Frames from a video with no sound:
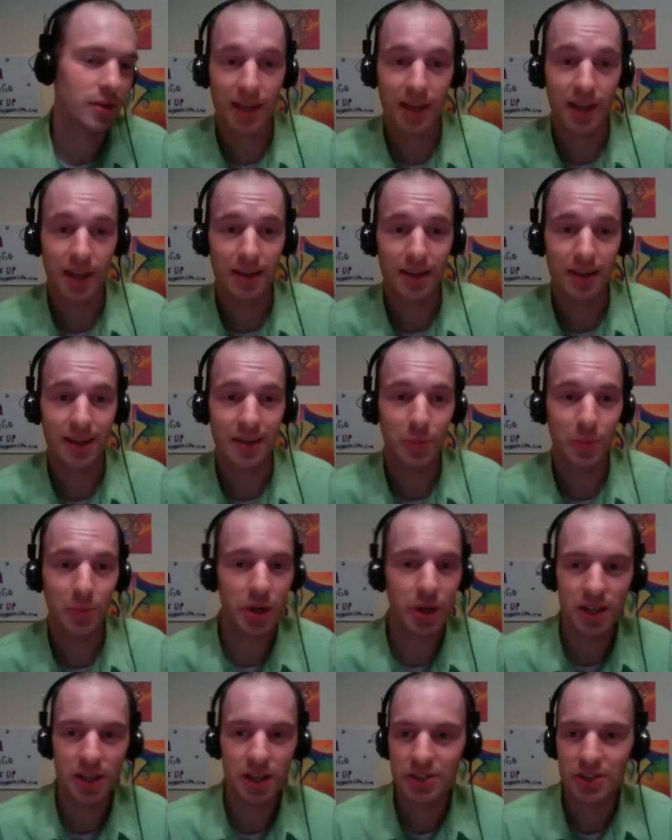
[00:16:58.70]
know, I, I
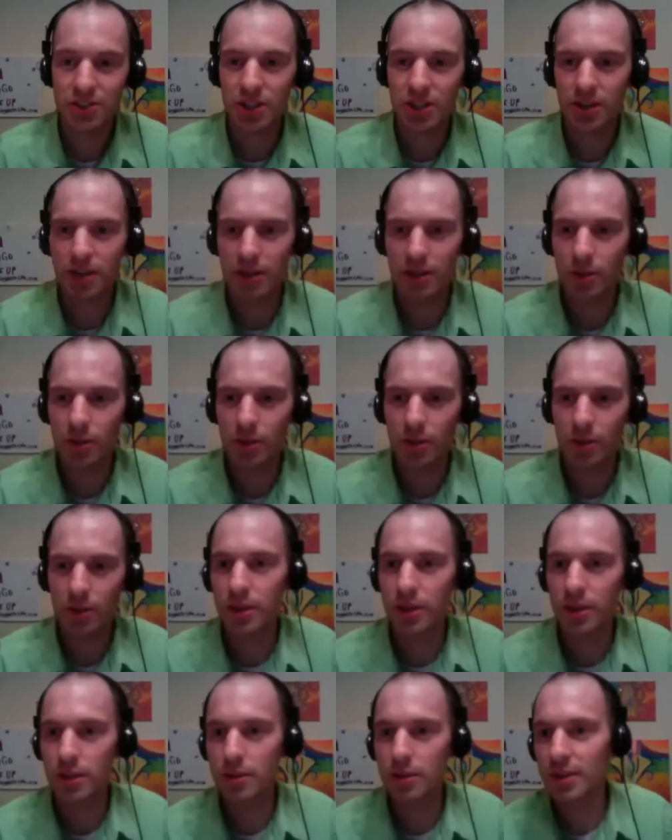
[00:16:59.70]
wanted to shout out
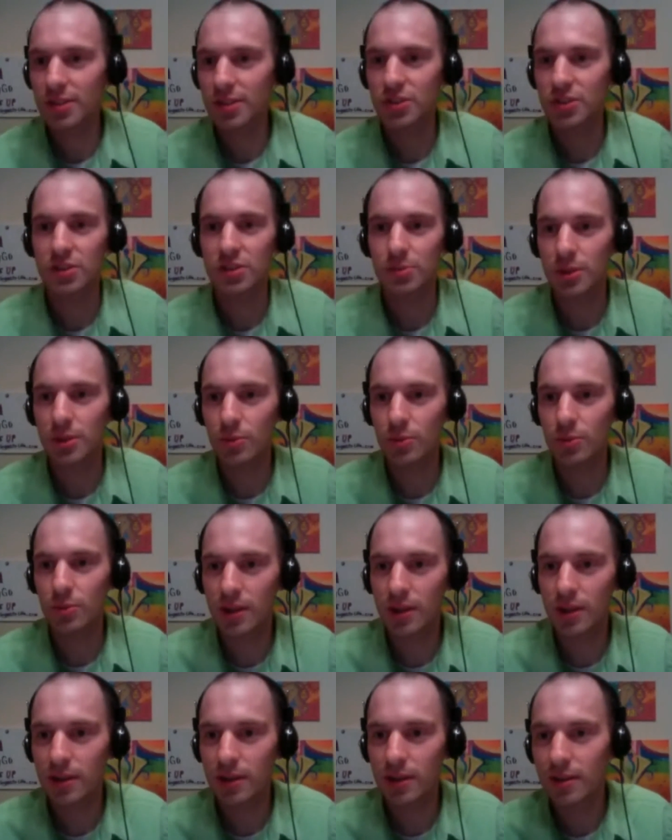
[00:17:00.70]
Ree too because she's been
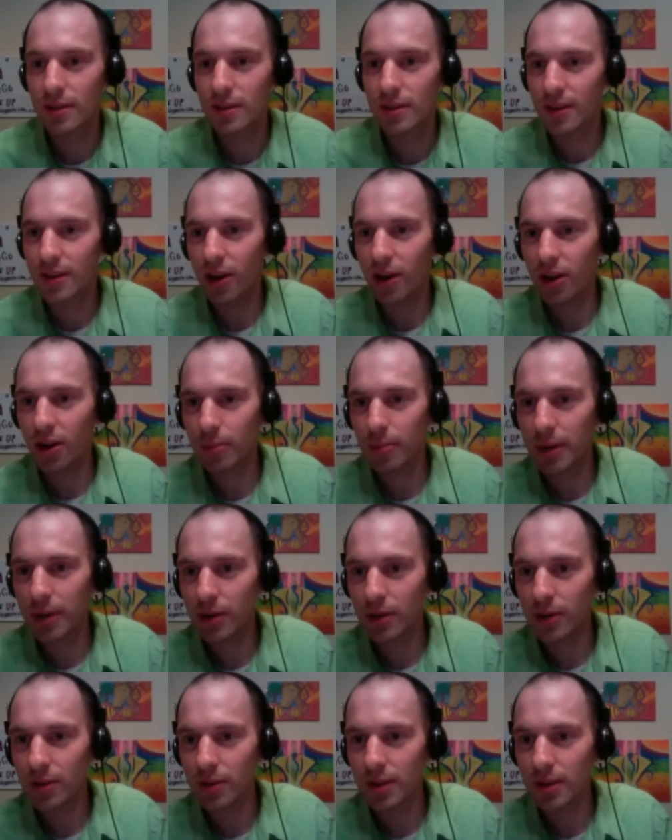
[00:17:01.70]
really all
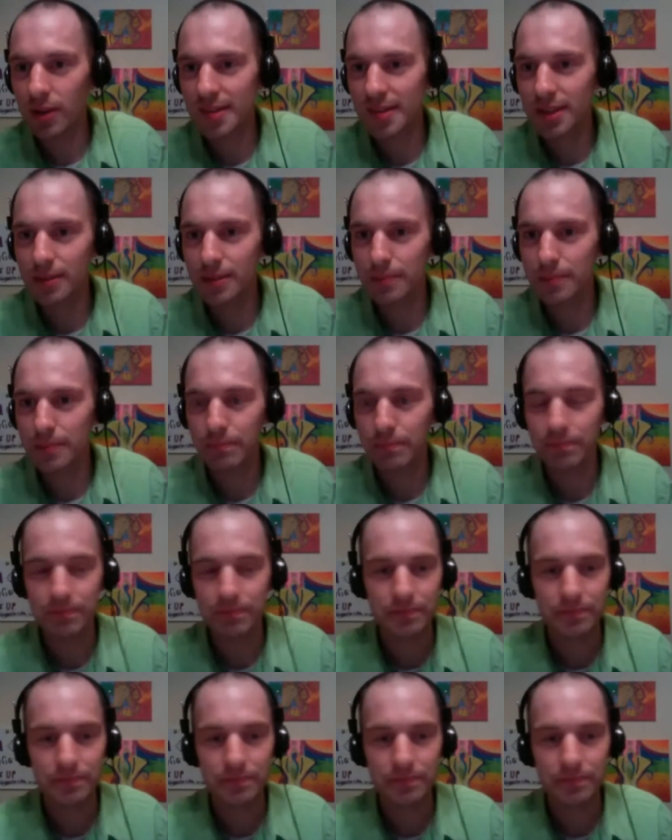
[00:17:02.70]
about this um,